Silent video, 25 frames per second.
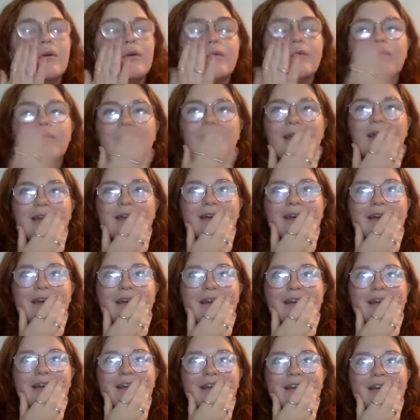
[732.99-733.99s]

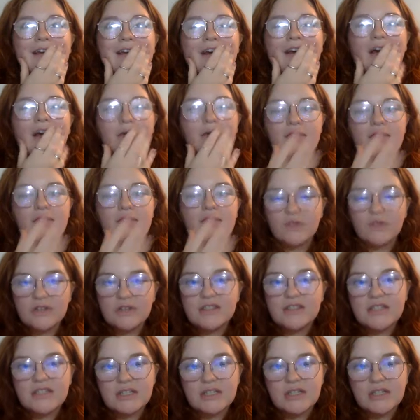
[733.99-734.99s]
when I was
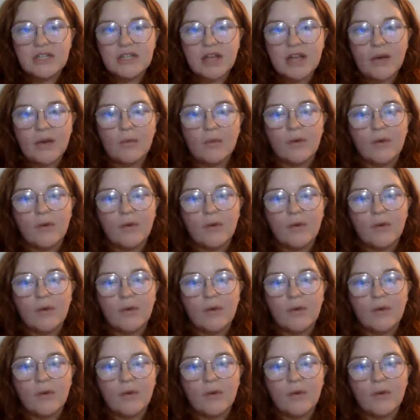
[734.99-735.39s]
first teaching